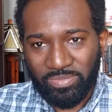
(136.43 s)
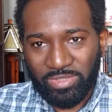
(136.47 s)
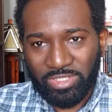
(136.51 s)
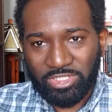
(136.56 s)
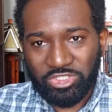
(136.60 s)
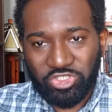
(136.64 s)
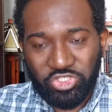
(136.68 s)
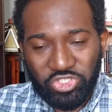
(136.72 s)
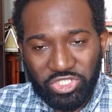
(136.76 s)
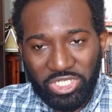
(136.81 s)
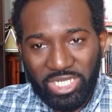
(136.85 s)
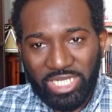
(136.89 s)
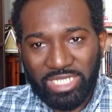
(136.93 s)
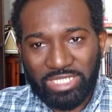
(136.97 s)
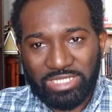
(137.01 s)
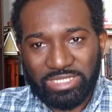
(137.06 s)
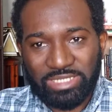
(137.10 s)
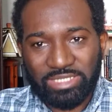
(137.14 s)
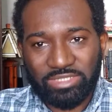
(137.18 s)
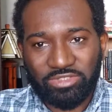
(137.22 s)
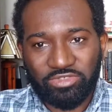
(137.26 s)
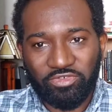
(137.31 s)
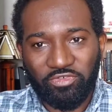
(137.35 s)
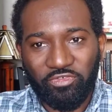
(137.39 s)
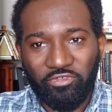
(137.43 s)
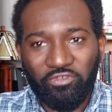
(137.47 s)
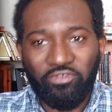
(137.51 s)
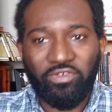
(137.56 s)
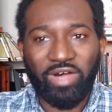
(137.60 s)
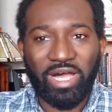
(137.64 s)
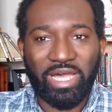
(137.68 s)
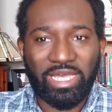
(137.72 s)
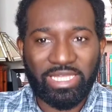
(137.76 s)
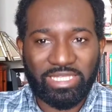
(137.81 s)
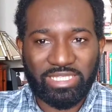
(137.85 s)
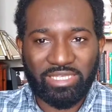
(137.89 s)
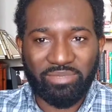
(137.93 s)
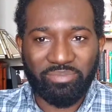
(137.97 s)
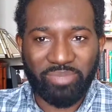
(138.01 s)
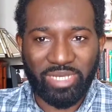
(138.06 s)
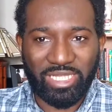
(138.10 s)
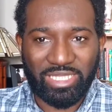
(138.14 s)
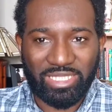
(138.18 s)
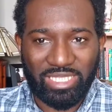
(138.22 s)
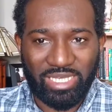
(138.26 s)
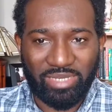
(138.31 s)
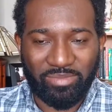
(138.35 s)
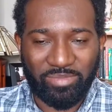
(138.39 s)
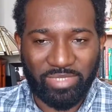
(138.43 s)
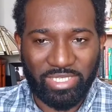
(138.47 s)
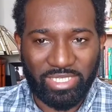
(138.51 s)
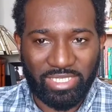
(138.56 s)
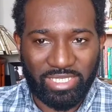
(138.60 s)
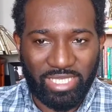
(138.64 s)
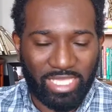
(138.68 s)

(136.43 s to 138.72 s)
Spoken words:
just to fight the pandemic,